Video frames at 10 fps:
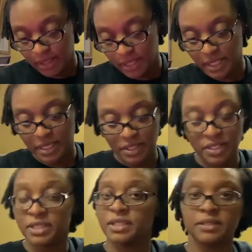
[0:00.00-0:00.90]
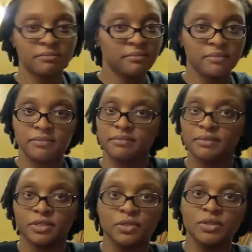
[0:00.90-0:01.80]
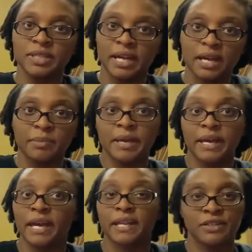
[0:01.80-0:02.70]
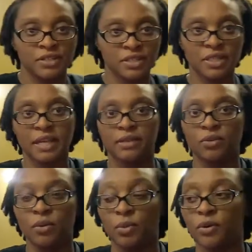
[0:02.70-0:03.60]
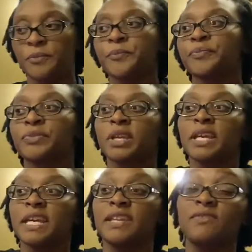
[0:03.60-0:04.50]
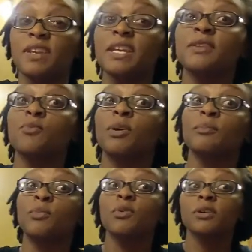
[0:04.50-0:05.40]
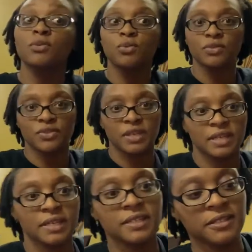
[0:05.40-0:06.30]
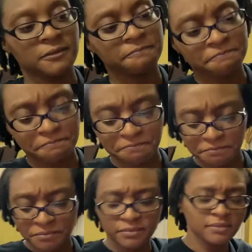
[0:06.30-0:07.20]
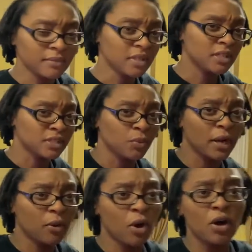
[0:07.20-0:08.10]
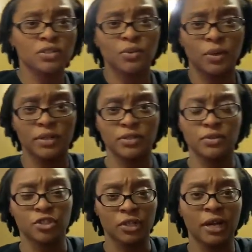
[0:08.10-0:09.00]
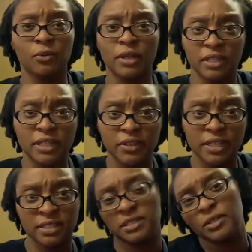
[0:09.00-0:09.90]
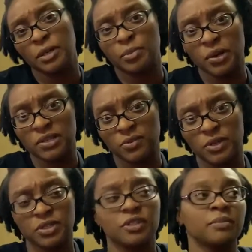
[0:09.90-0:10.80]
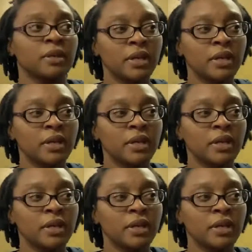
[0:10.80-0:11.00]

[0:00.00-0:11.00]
he can just use the iPad just like normal. And then one more cool thing is, because what I also want to do is try to run lyrics during praise and worship